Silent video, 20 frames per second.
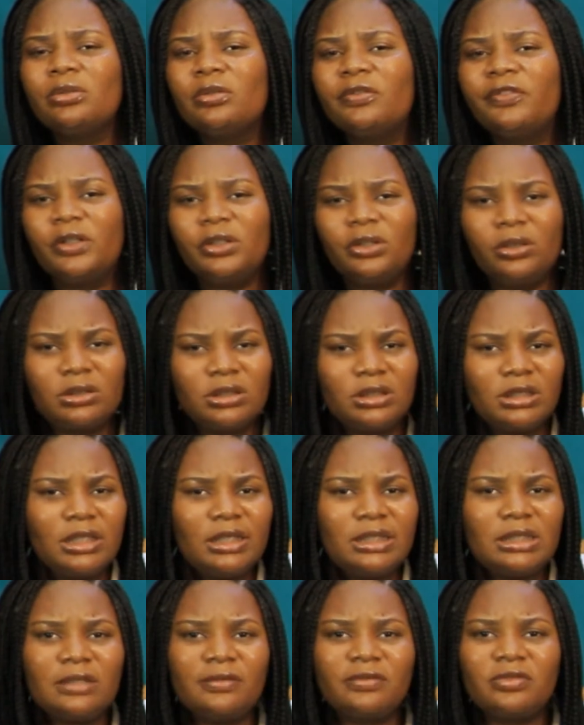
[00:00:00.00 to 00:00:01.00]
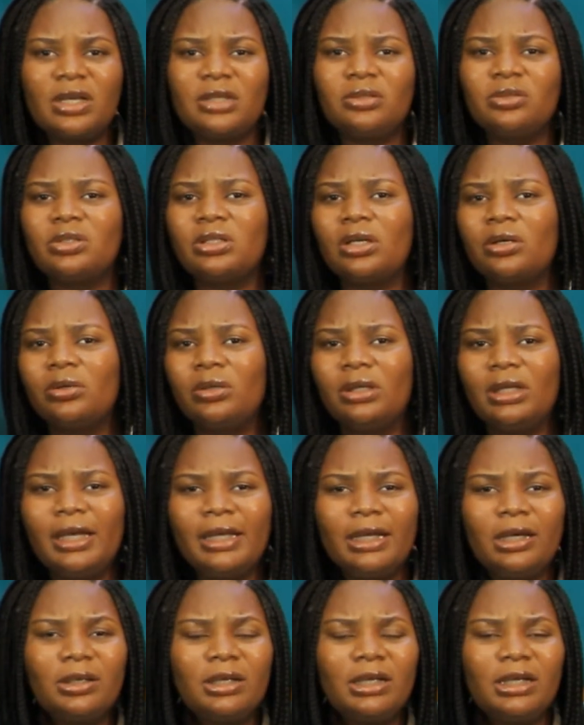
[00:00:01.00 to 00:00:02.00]
look for the alternative. Try to check
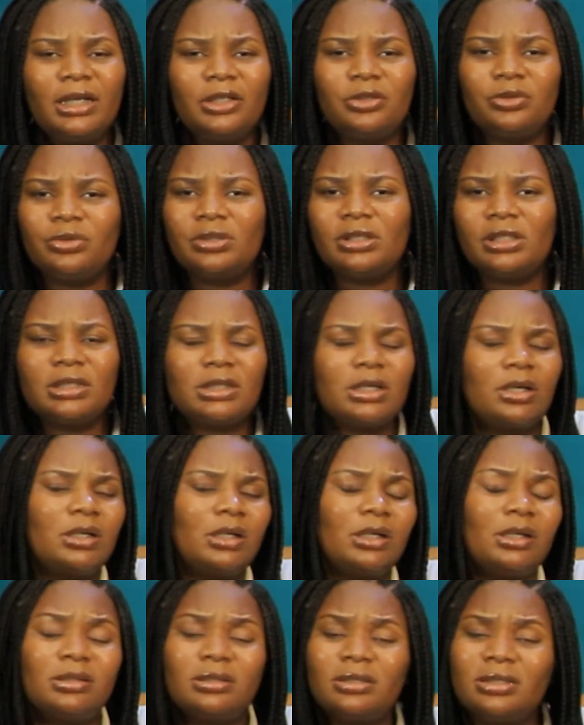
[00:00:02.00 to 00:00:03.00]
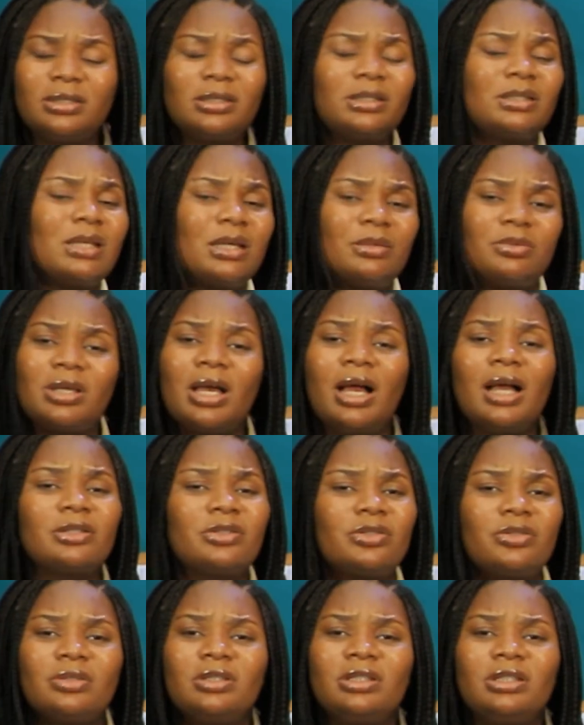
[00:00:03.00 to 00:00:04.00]
online, how can I do this, this is the time to
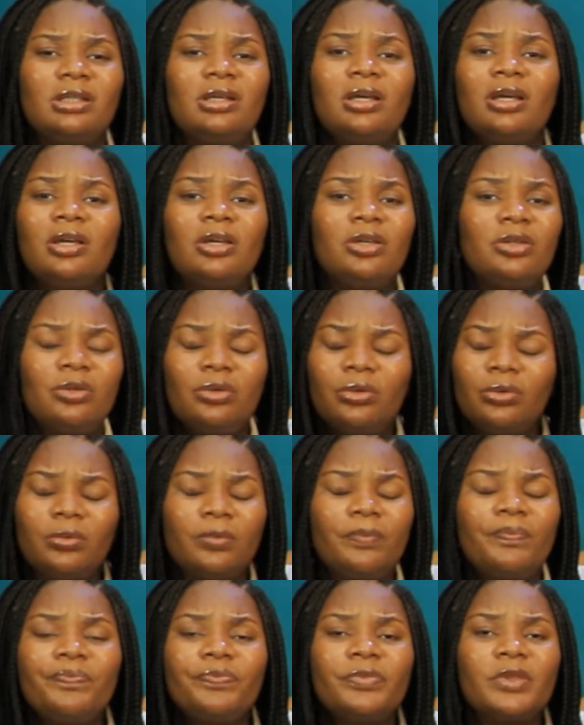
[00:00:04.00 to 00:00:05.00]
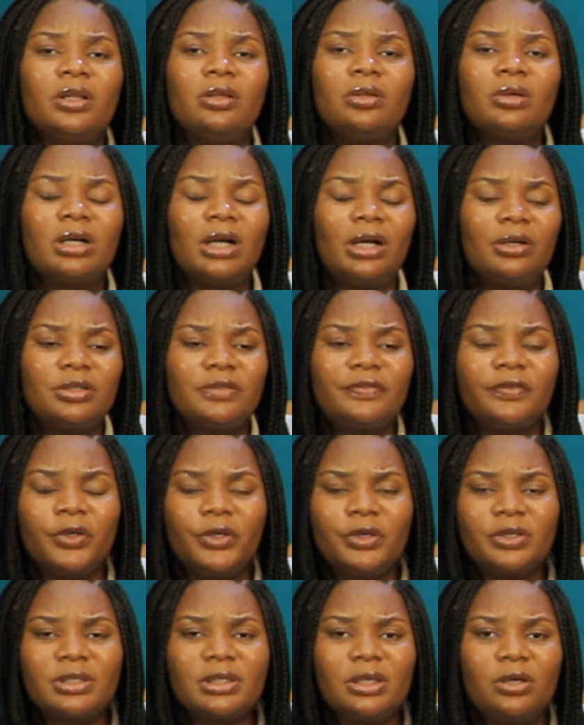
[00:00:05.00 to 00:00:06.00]
actually look out for
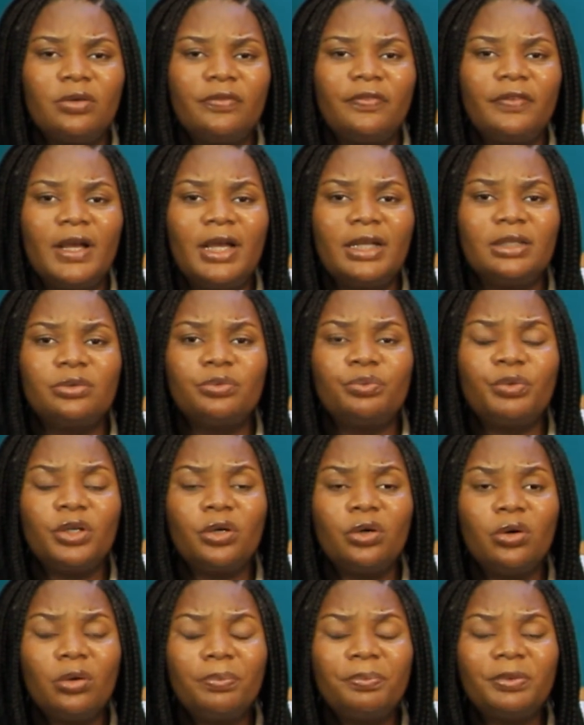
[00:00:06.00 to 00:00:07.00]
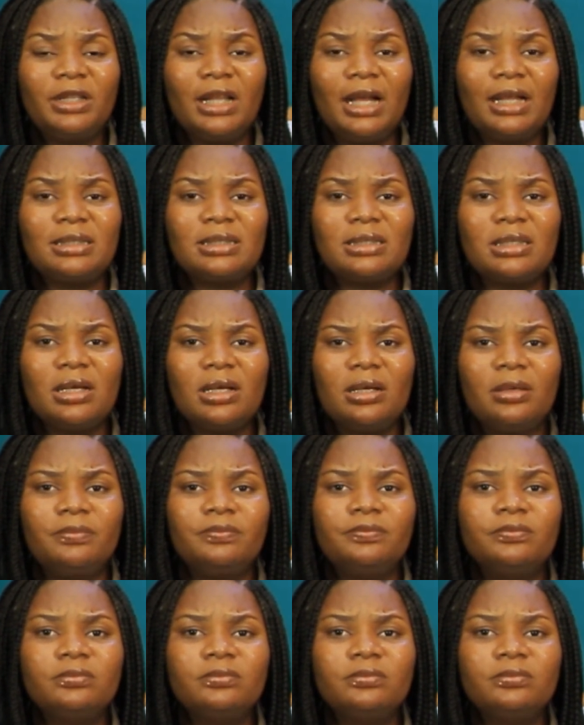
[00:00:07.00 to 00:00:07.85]
yourself. And we hope that